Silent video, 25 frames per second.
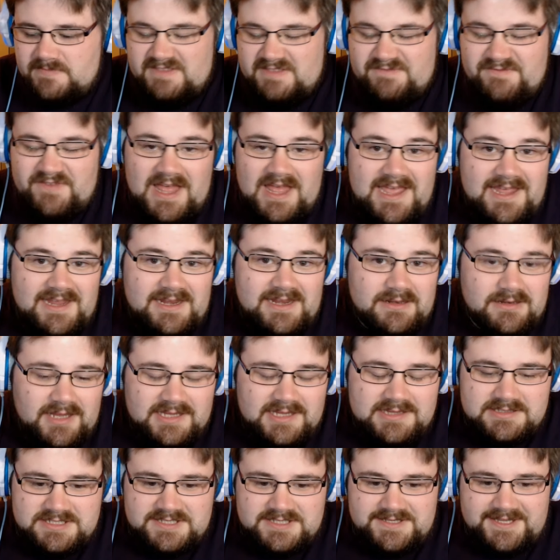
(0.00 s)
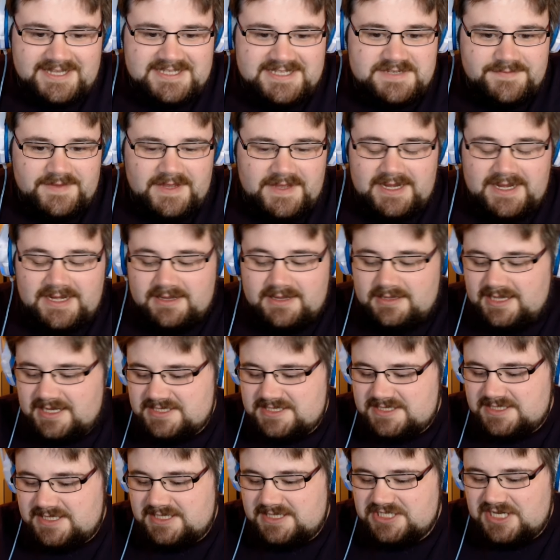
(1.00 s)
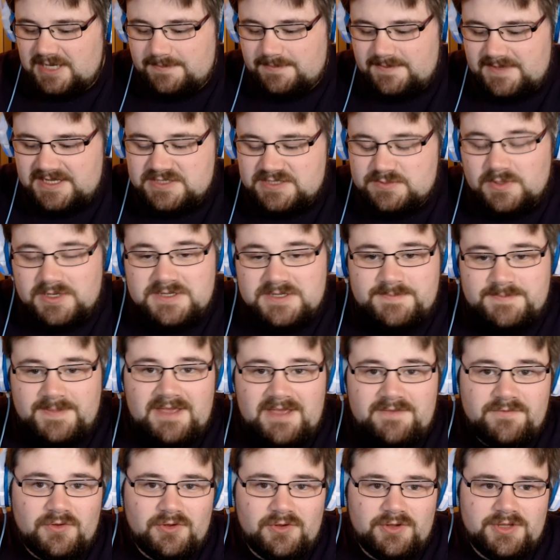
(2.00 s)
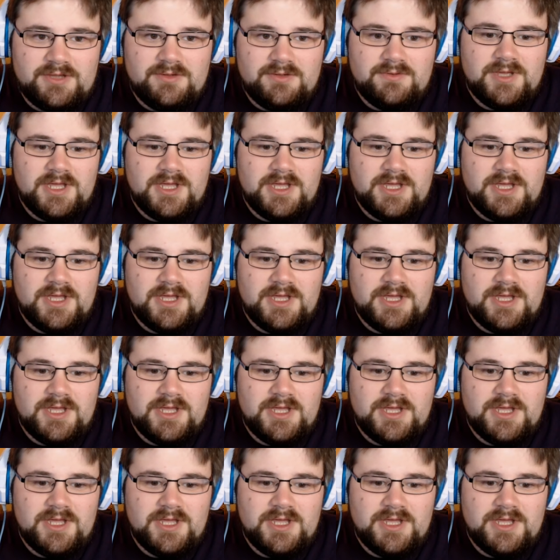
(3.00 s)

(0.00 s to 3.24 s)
fine, that's fine, I guess the Japanese one is better for you.